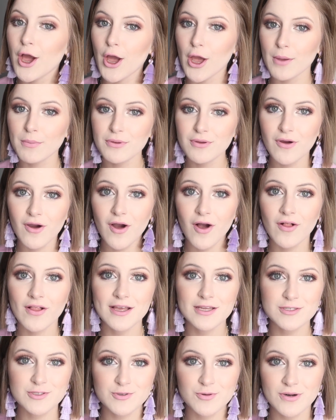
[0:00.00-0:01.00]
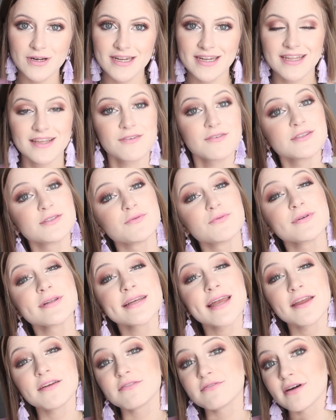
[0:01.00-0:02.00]
Hope you all enjoyed it. It was
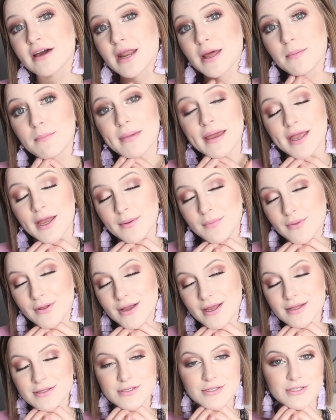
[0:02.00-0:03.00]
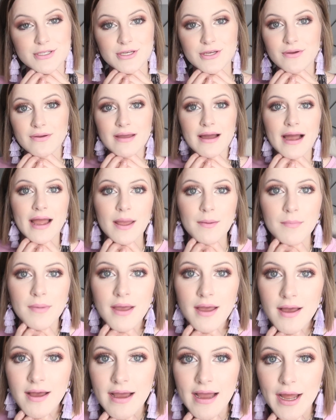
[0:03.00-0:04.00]
really a fun makeup look to do. I
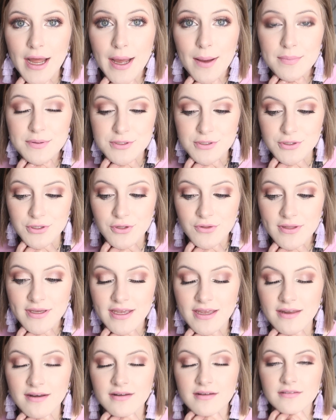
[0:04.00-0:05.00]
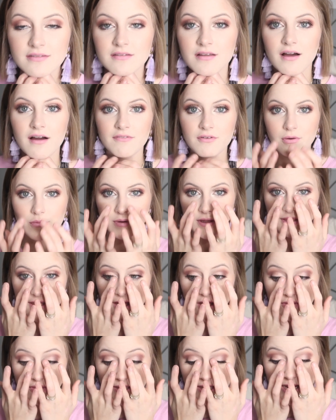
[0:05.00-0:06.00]
am absolutely in love with
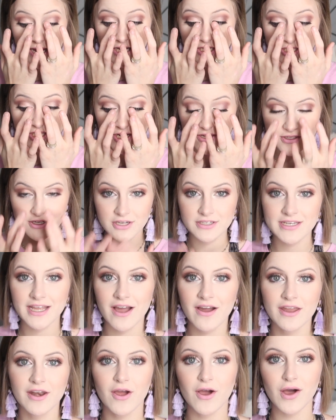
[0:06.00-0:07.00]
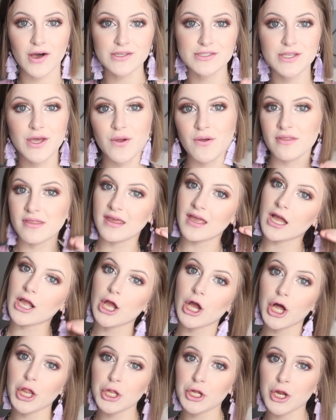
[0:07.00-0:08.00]
how the eyeshadow turned out, and also the
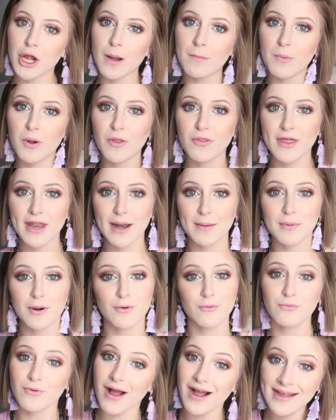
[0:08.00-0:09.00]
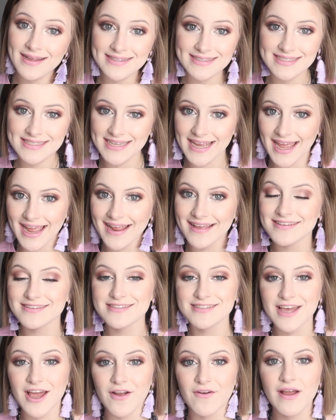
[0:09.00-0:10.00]
color combo that I'm rocking today.
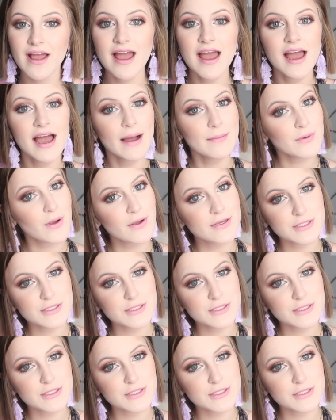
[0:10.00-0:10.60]
So I'm